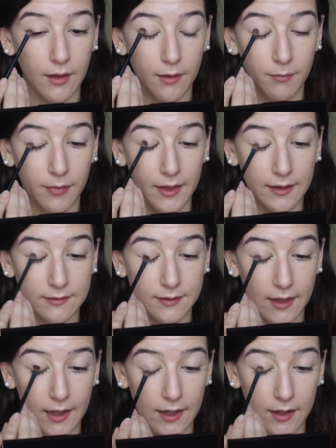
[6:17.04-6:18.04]
and place
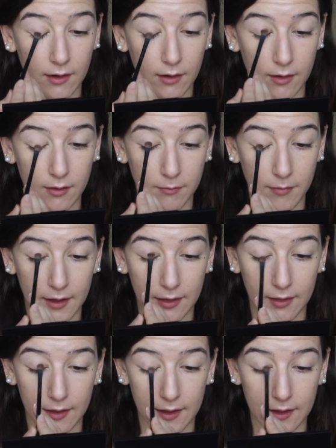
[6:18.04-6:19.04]
that on my
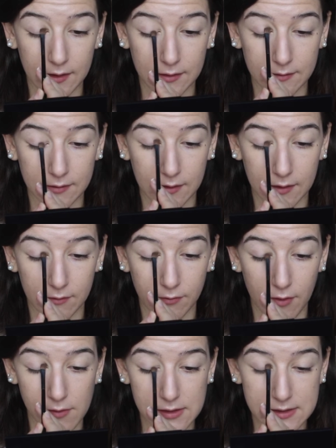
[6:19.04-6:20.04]
lids,
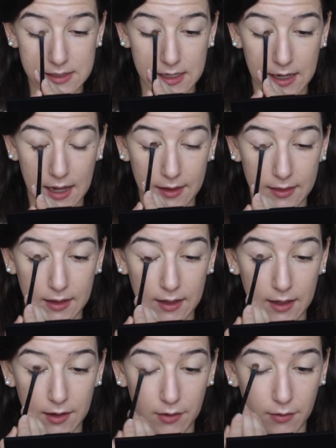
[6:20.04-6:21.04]
focusing at the
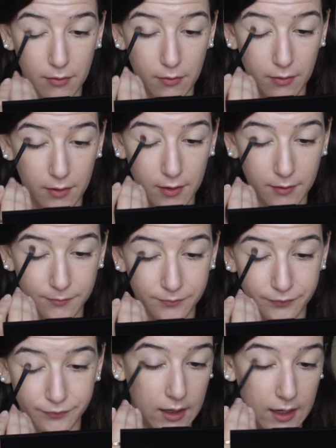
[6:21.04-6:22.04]
inner corner
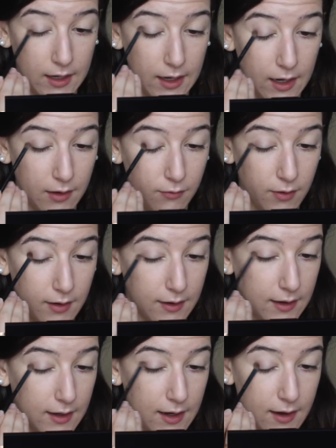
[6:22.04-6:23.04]
and then kind of
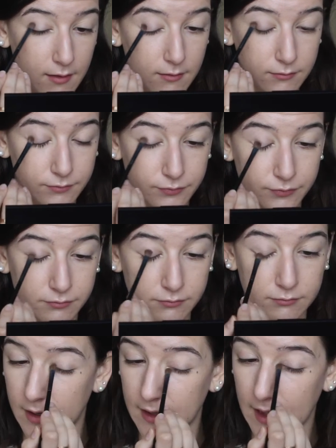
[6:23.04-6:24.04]
working it out.
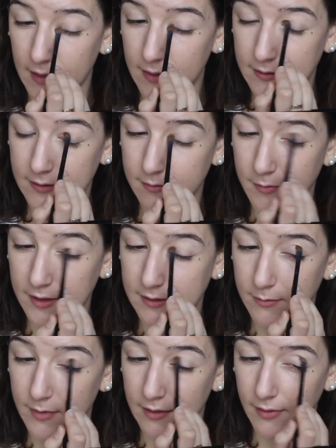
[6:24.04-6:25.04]
But again, this is meant
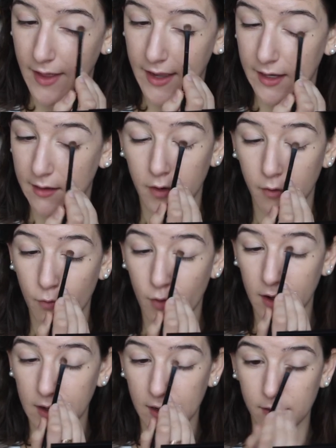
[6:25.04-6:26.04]
to be light. If you're
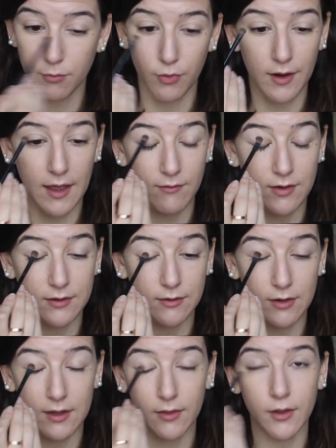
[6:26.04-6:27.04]
wanting a more
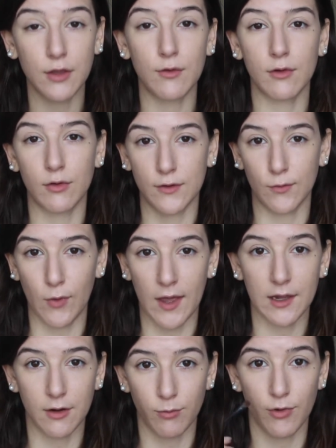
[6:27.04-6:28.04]
heavy-duty look, you can always
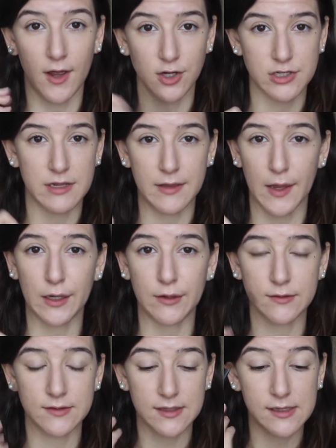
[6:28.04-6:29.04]
wet your brush and then
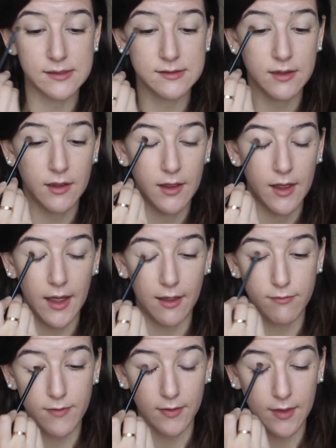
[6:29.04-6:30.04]
use these.
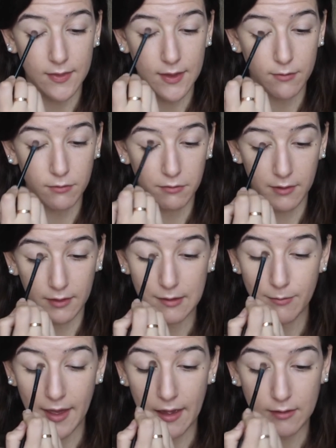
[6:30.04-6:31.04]
I found that that
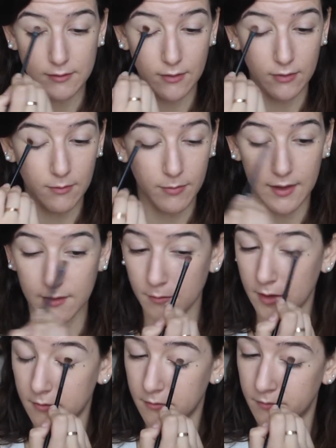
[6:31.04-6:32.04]
really packs on the
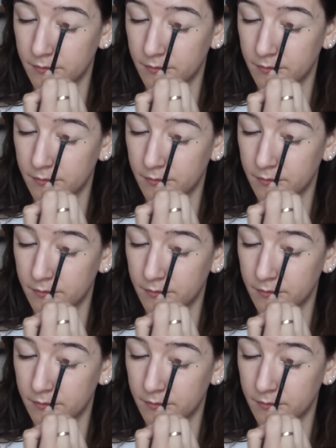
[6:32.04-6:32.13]
pigment.